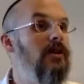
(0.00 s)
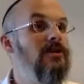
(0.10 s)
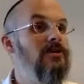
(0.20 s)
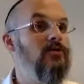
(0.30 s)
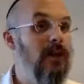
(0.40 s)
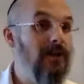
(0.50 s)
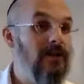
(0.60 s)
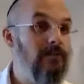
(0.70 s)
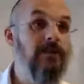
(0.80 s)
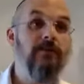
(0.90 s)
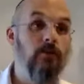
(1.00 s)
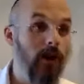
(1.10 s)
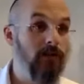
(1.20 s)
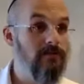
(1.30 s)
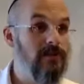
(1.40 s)
So you love Hashem and therefore you do all
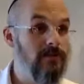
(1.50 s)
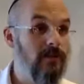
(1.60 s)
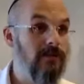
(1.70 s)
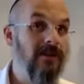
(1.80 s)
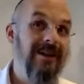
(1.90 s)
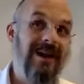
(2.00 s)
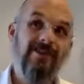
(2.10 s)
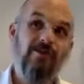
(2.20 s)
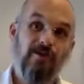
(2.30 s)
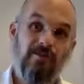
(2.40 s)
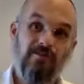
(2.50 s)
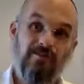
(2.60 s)
the mitzvot, and you